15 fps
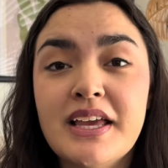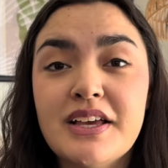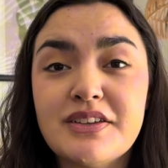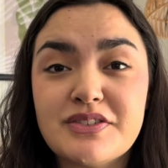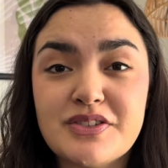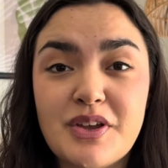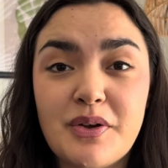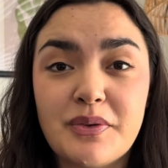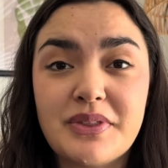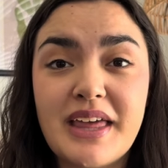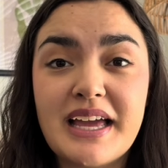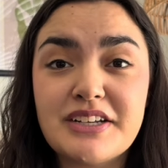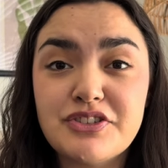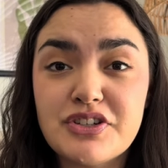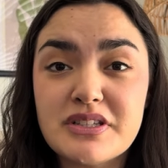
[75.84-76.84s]
So
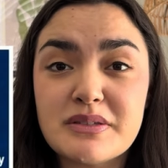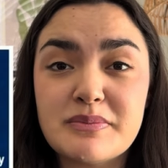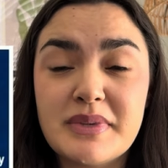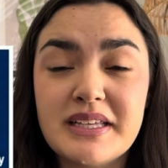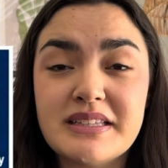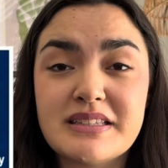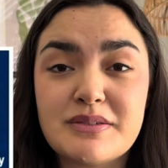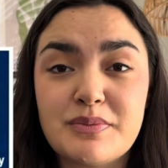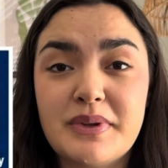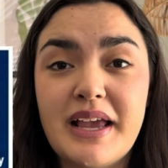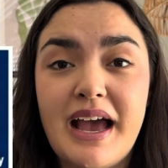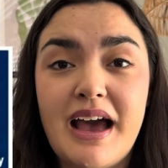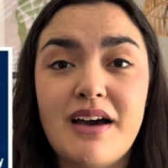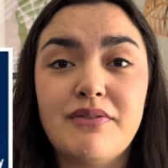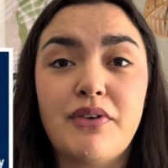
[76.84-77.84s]
that just means we
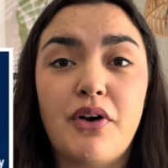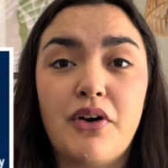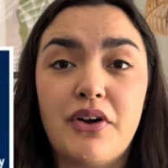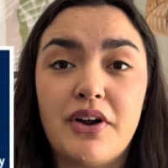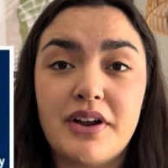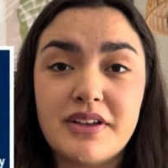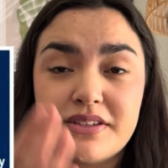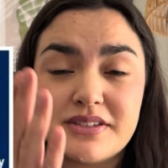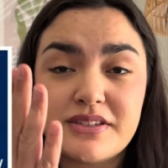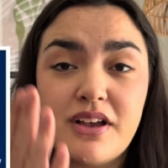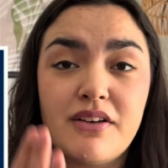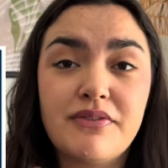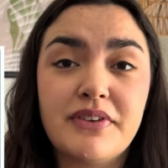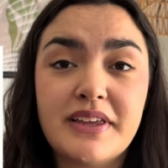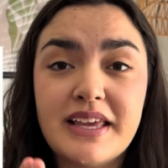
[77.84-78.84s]
have our
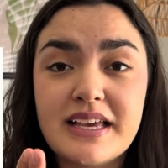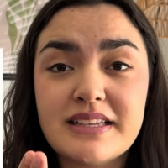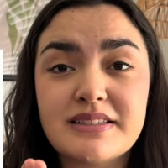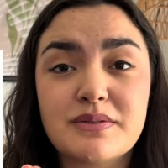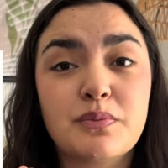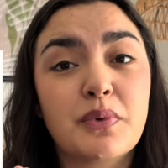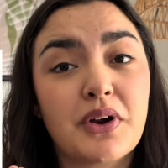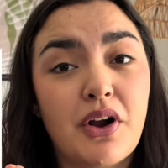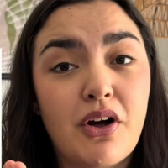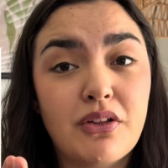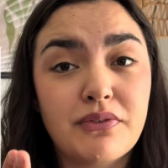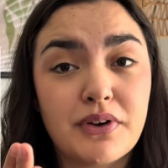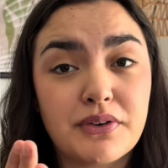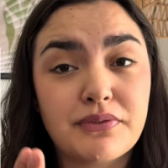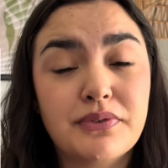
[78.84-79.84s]
esophagus, where all of
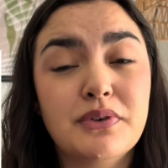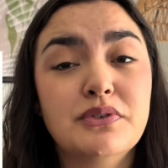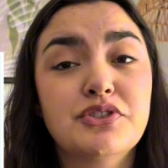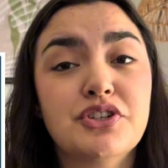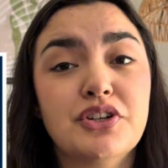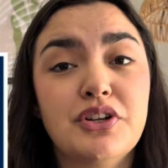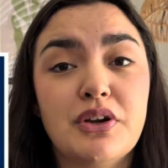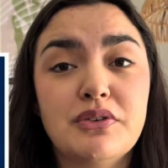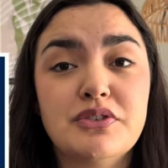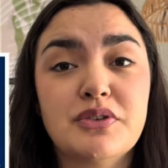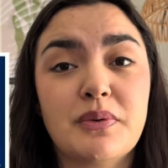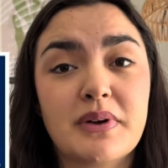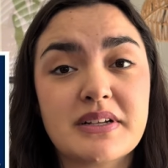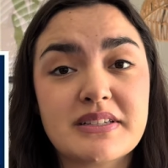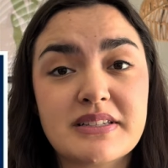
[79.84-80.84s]
our food should go to
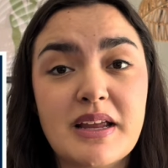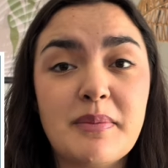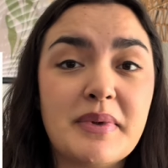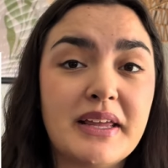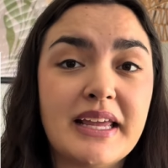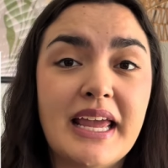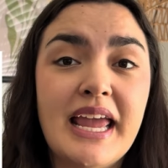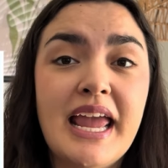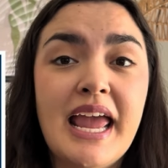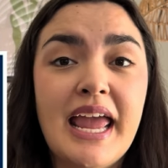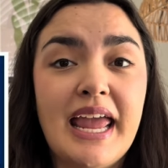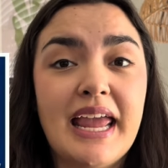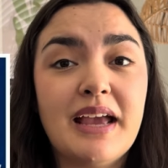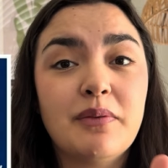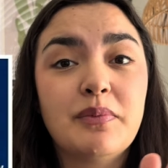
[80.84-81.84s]
our stomach,
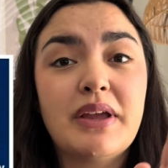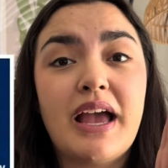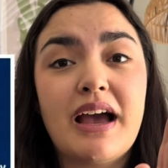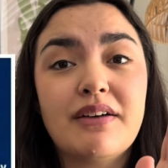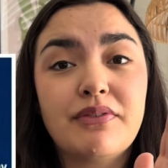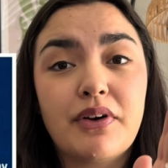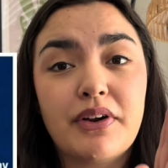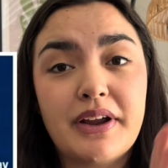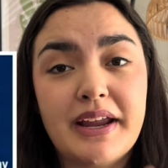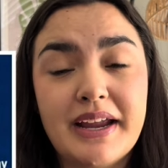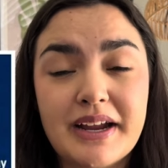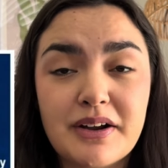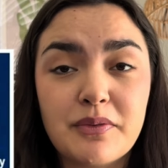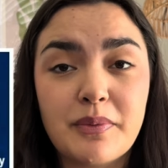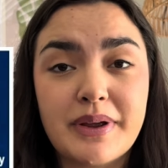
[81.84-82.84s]
and we have our
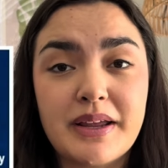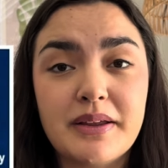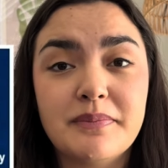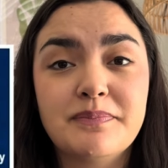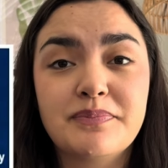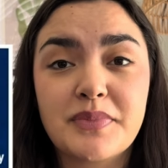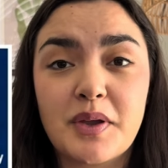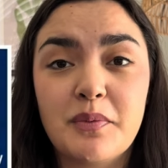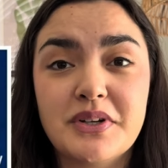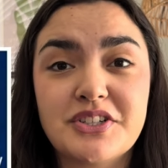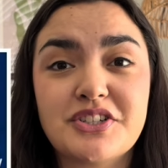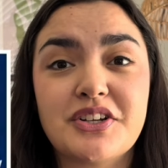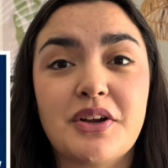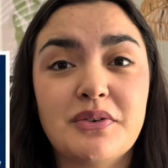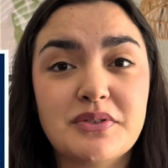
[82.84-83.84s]
airway,
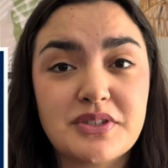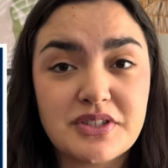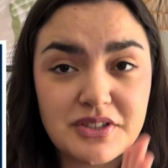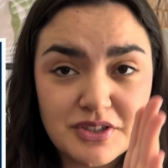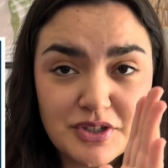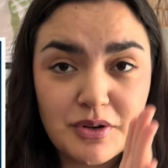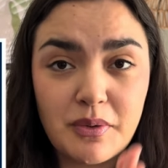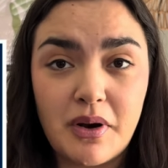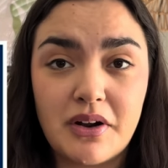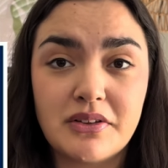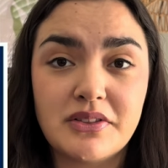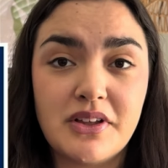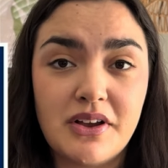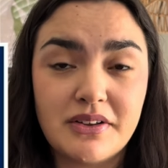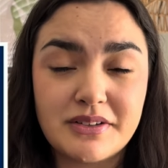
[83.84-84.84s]
which goes to our
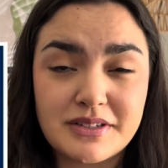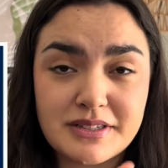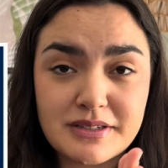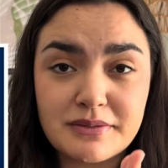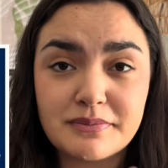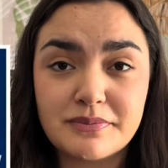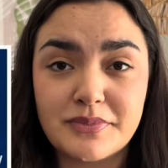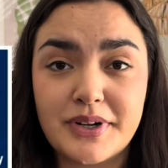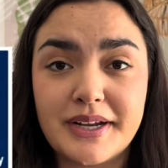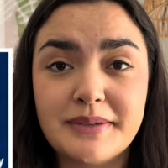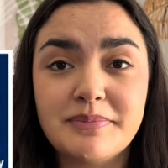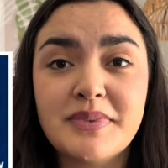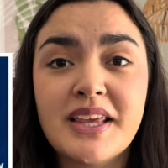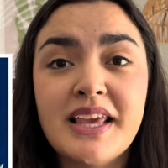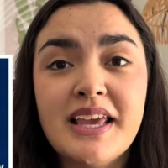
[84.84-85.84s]
lungs, right?
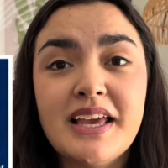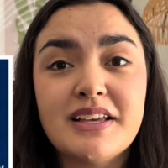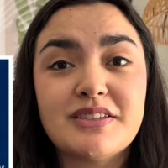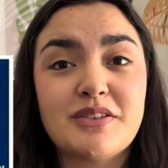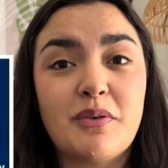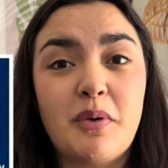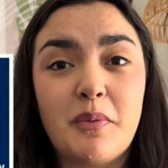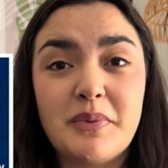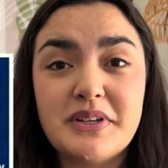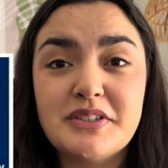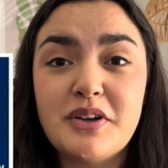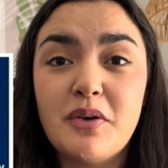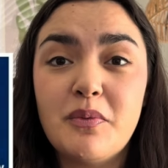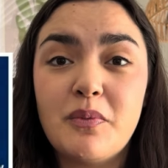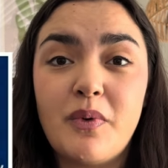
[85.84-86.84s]
So what we
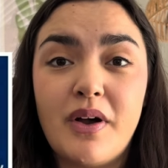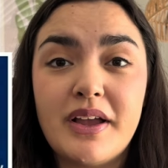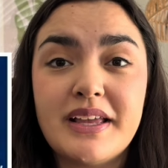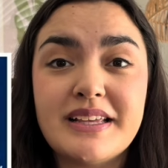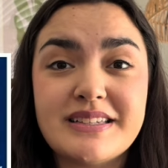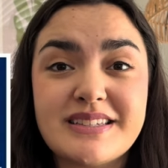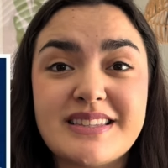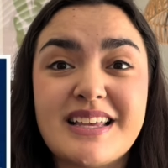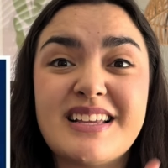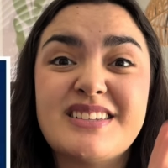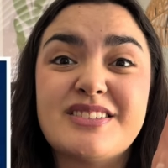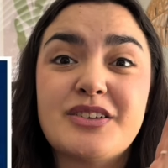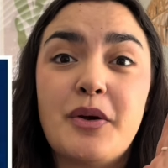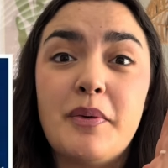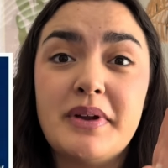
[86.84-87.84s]
don't want is
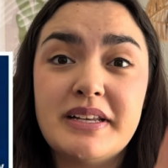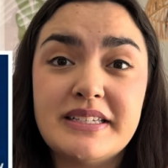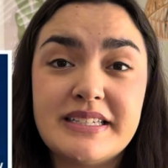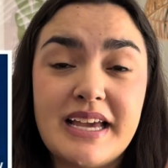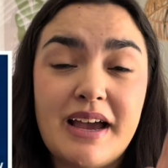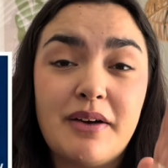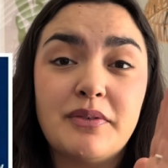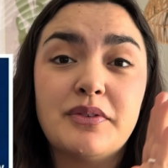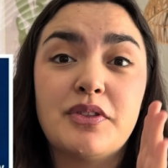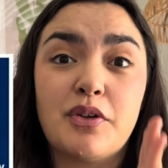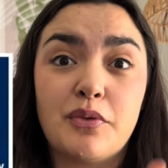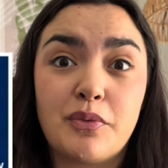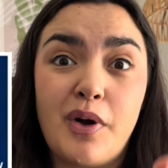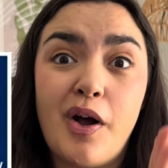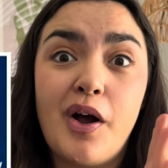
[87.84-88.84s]
things going down the
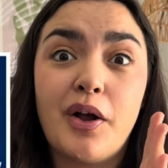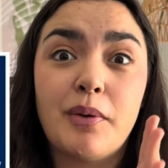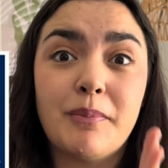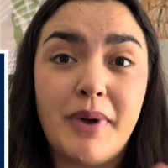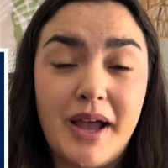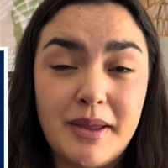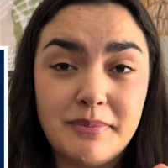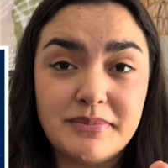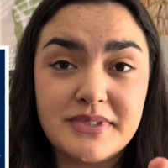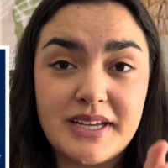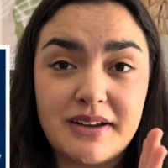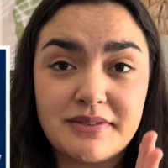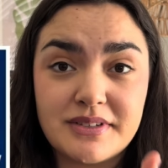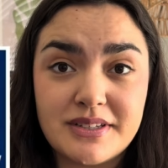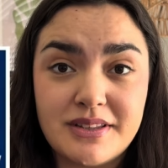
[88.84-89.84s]
wrong pipe,
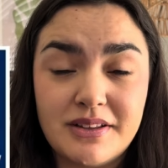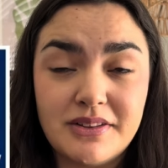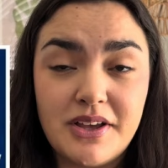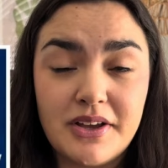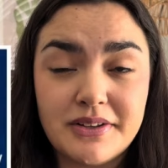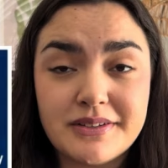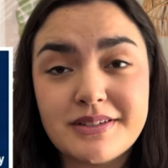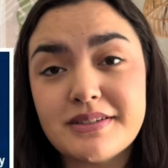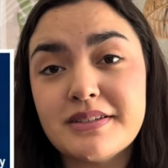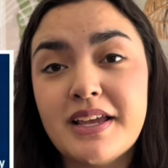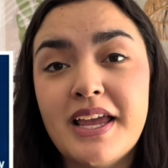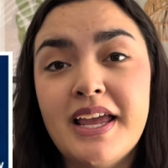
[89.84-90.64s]
down to the lungs.